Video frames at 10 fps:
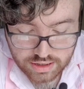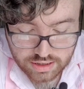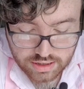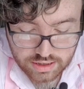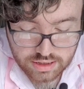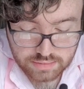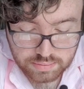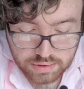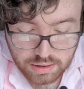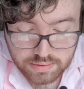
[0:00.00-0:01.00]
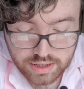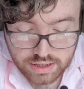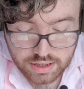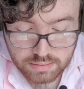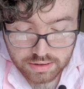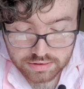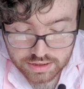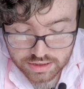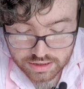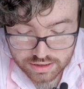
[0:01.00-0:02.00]
This is probably the
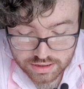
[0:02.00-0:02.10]
most